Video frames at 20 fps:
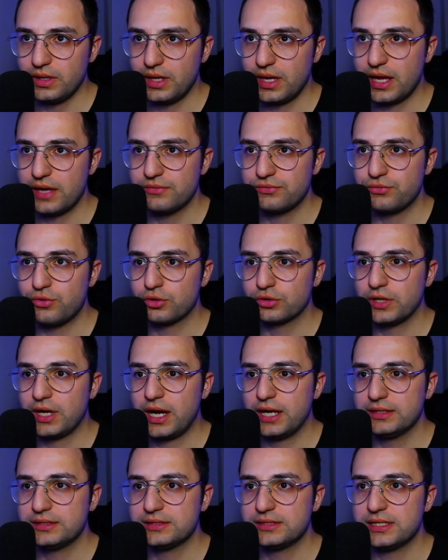And for the
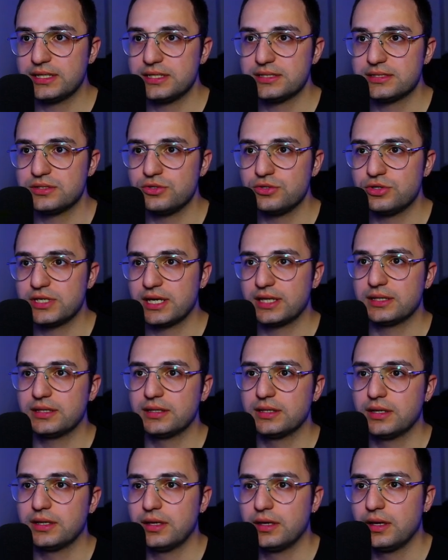hotkeys, you can
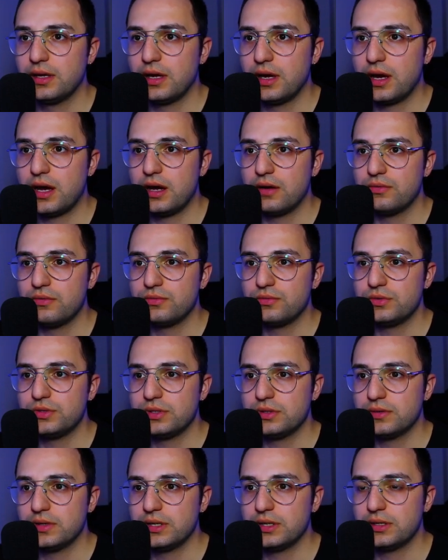
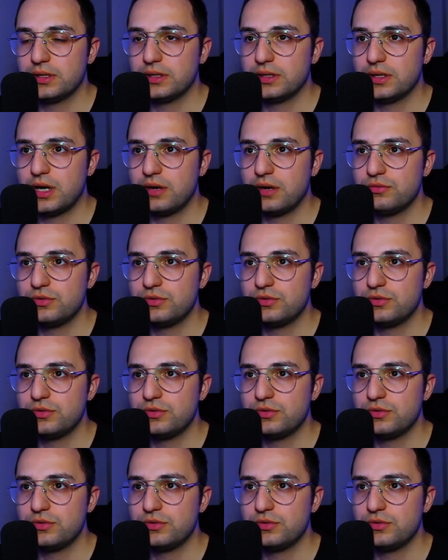how